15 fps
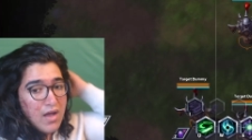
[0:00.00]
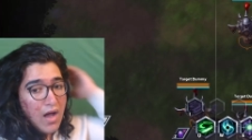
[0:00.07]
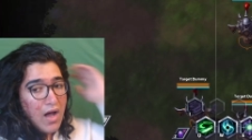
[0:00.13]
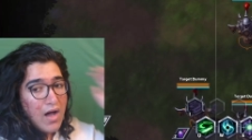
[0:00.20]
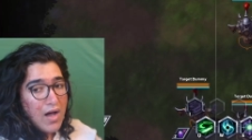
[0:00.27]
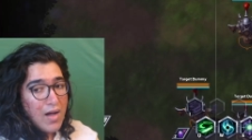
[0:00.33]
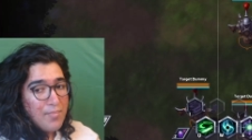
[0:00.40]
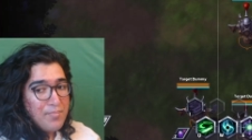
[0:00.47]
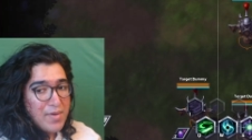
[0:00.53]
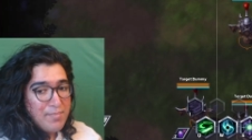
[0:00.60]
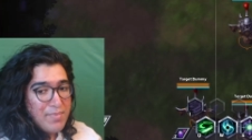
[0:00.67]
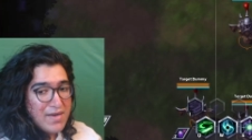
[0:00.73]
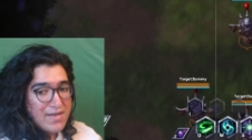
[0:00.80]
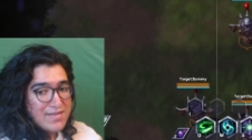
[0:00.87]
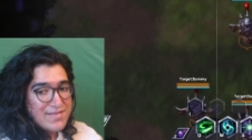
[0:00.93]

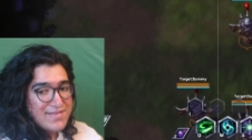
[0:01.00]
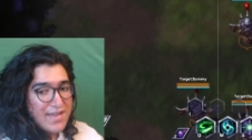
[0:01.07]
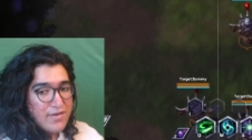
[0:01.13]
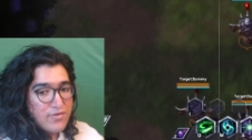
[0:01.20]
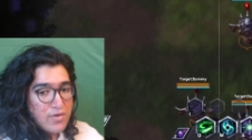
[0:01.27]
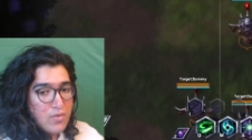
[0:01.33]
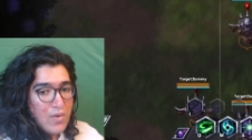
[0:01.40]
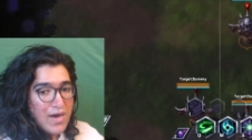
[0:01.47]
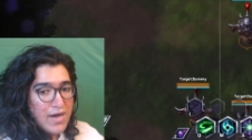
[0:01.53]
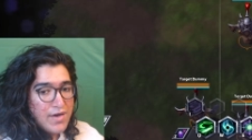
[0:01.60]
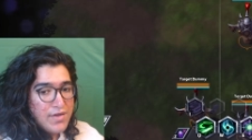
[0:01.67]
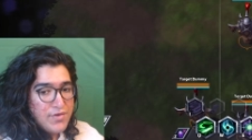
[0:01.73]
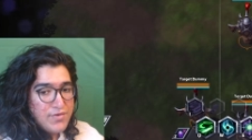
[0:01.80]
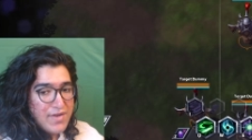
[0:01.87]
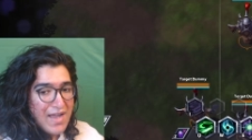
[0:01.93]
But buttons that require
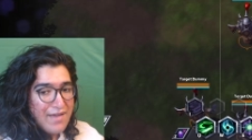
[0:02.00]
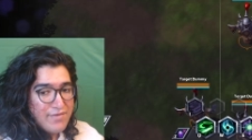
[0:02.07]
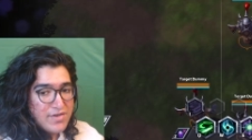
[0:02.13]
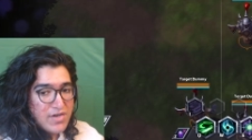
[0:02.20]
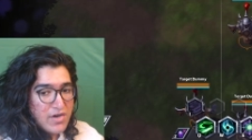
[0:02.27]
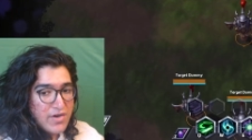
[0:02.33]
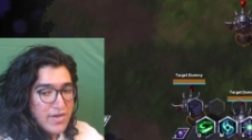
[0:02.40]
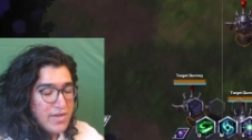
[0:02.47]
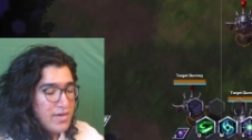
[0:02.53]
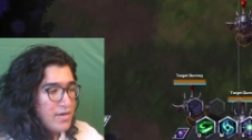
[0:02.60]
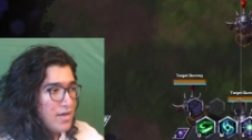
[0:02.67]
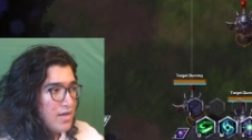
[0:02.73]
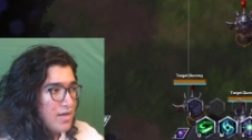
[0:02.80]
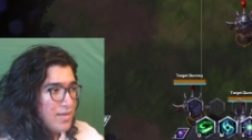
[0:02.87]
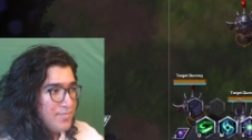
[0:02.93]
you to have a target,
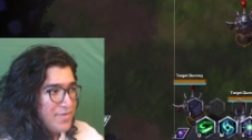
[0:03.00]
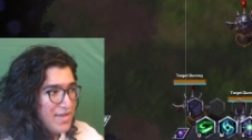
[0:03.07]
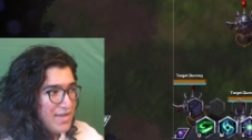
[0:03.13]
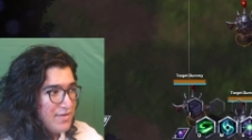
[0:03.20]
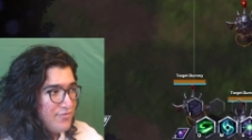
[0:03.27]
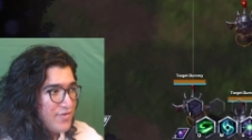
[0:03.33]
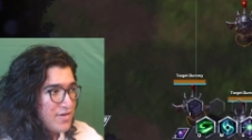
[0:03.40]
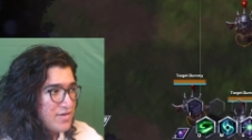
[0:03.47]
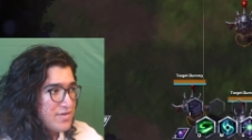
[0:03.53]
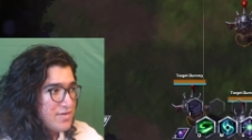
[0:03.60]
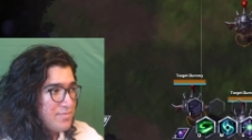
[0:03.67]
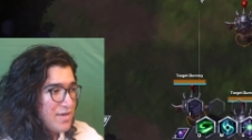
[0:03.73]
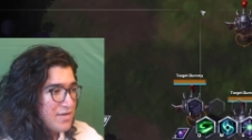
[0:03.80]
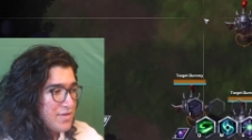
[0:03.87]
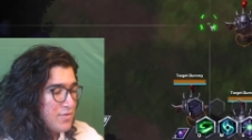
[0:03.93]
they
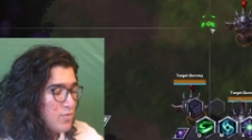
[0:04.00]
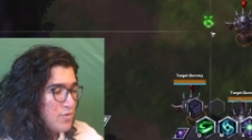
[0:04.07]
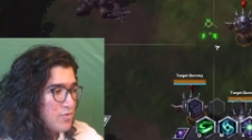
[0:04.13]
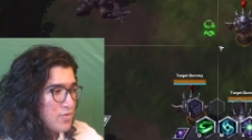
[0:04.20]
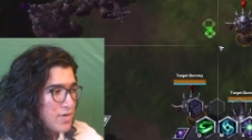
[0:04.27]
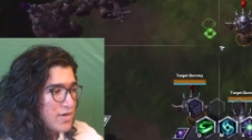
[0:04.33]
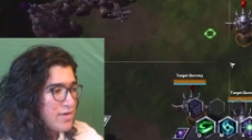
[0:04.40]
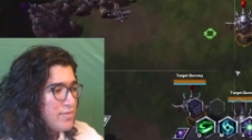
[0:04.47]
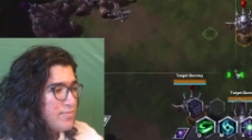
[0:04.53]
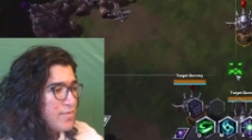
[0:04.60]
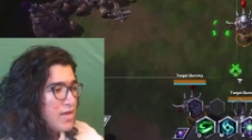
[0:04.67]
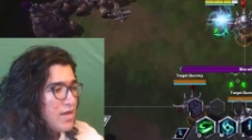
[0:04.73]
fundamentally won't work.